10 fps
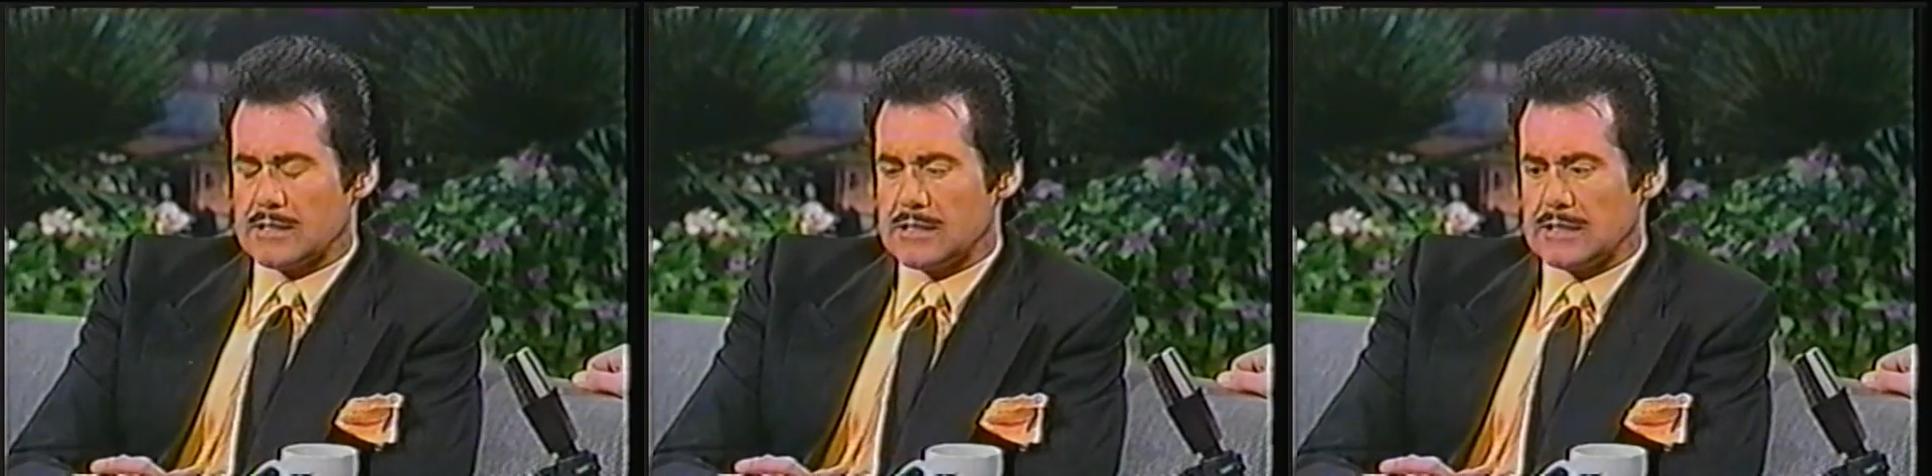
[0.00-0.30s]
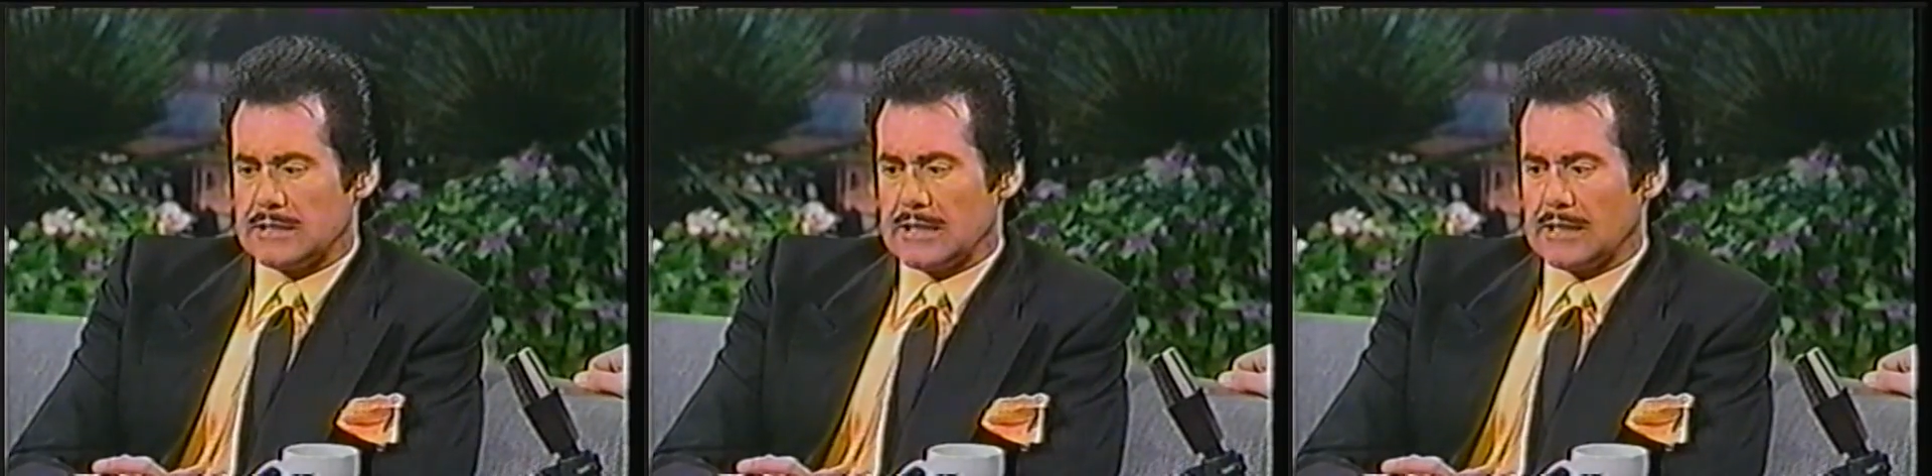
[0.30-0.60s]
And
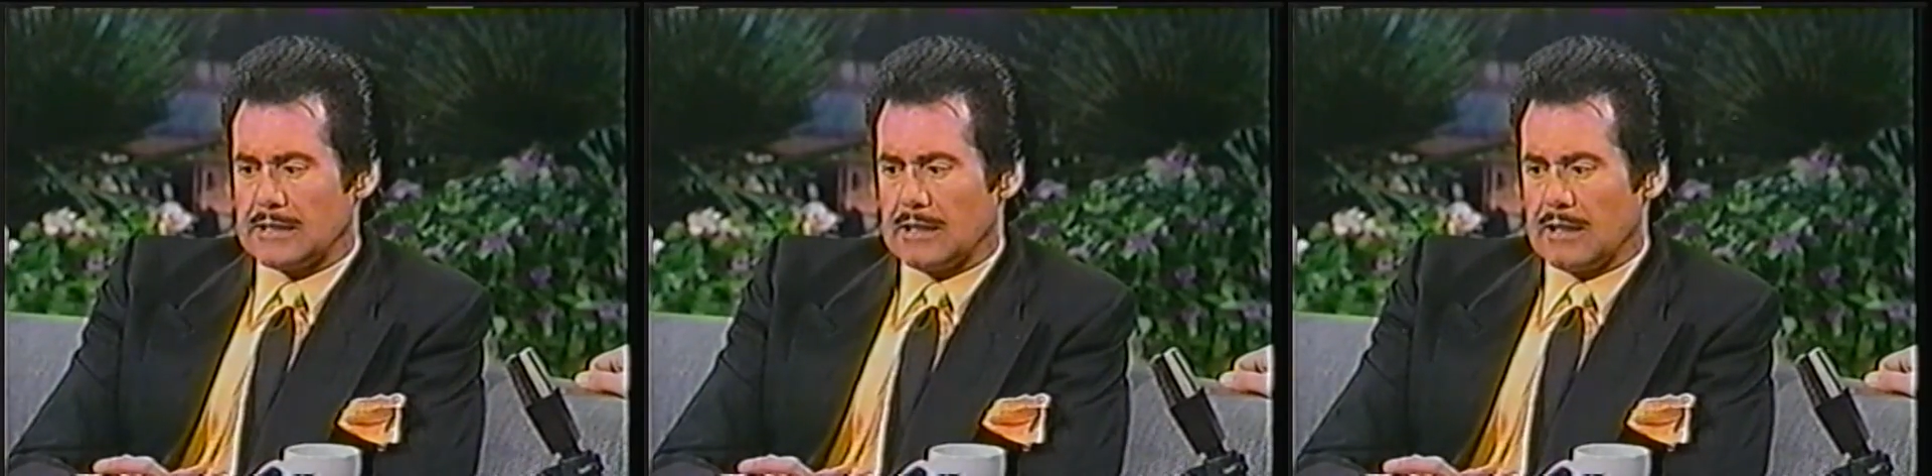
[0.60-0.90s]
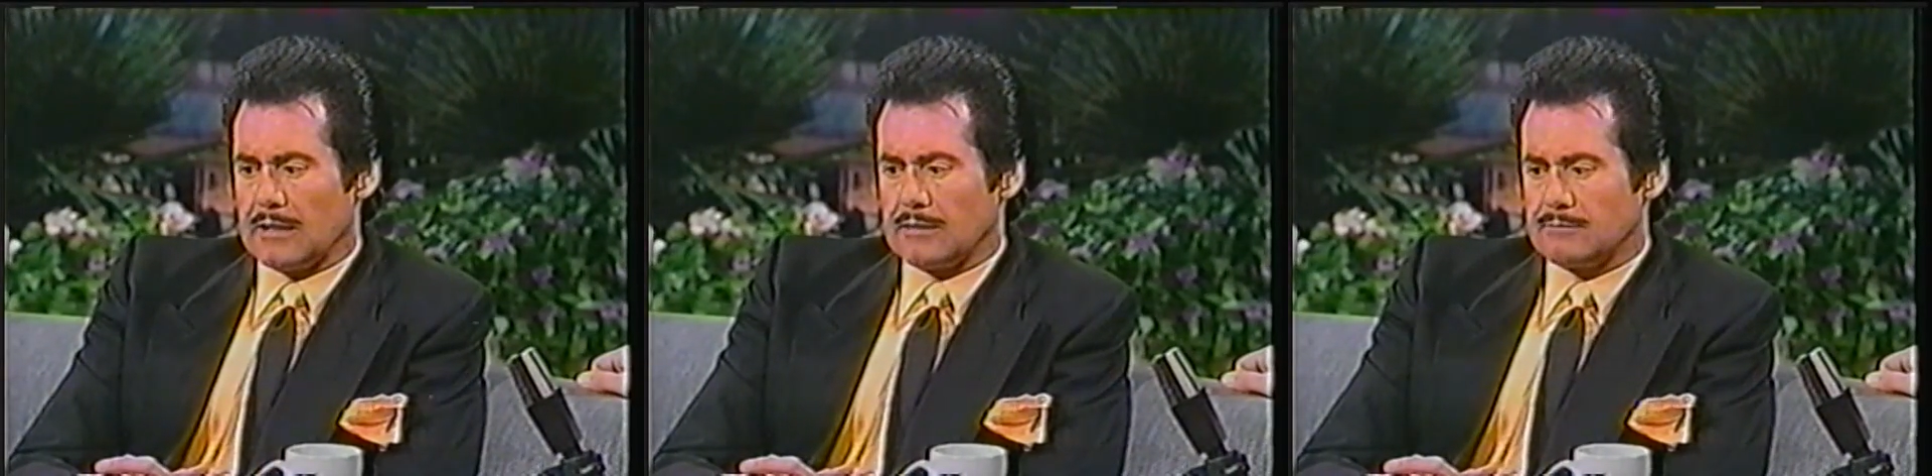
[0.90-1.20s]
she said,
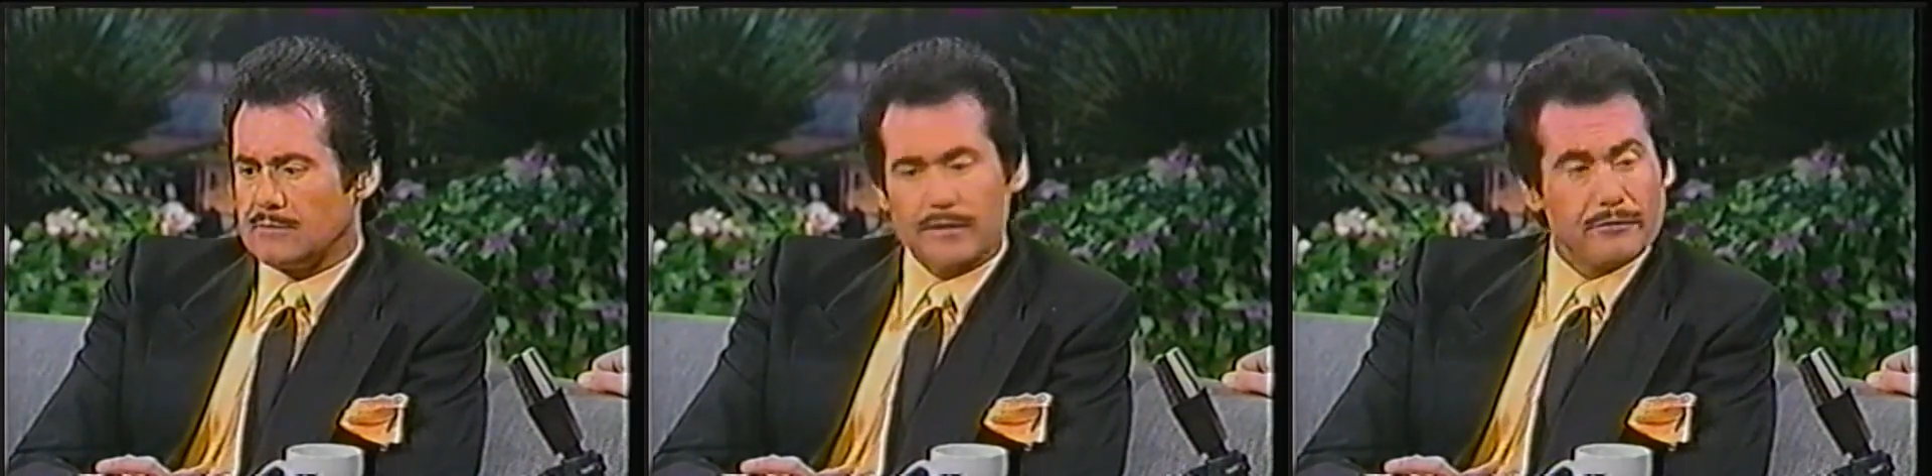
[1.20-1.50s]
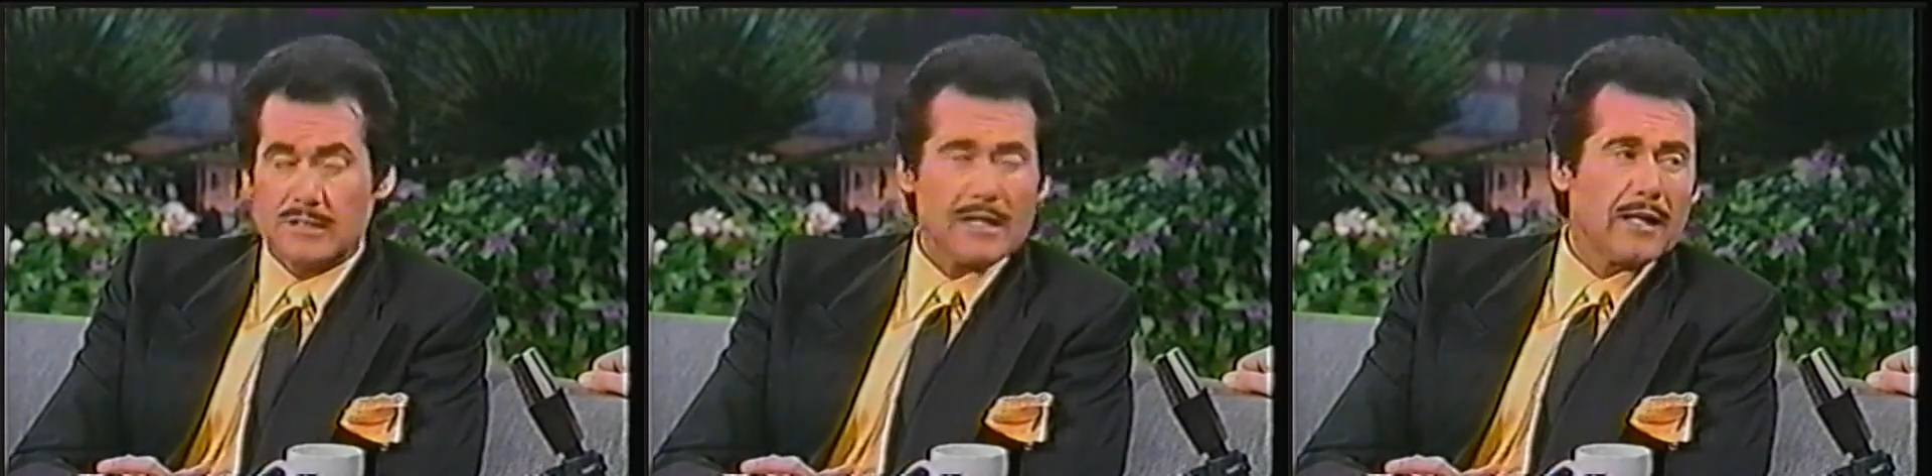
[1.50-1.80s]

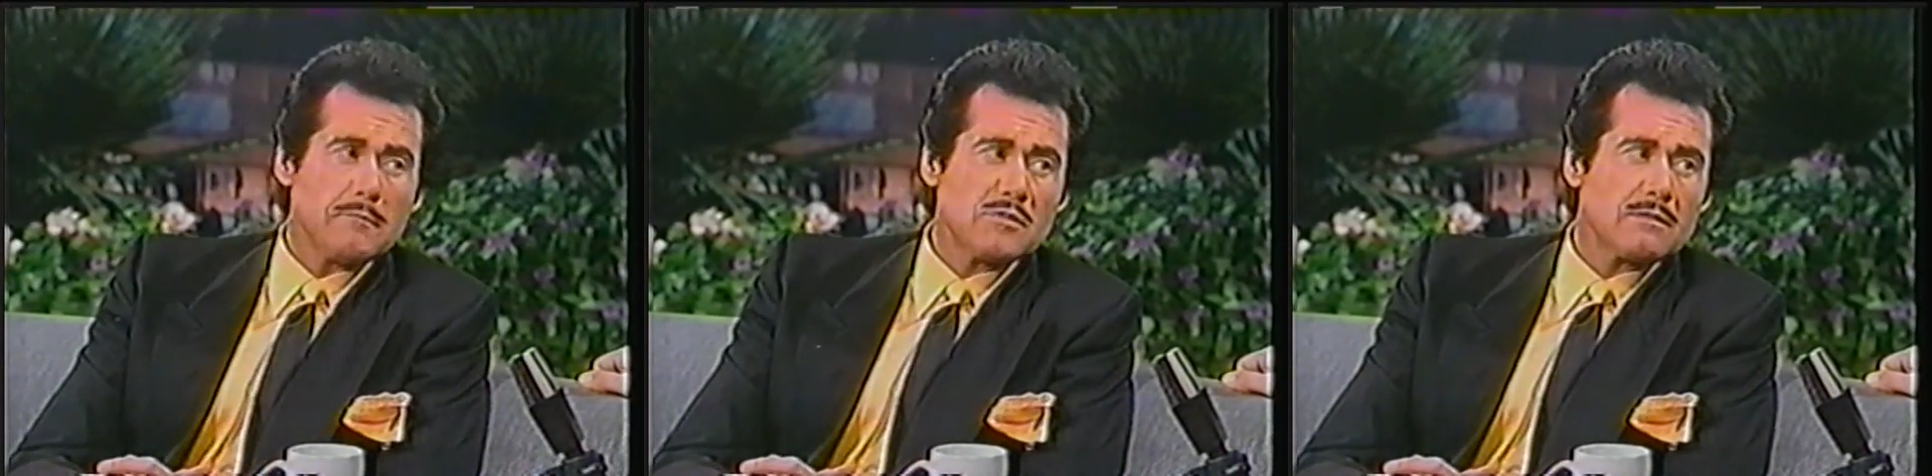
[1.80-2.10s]
different times.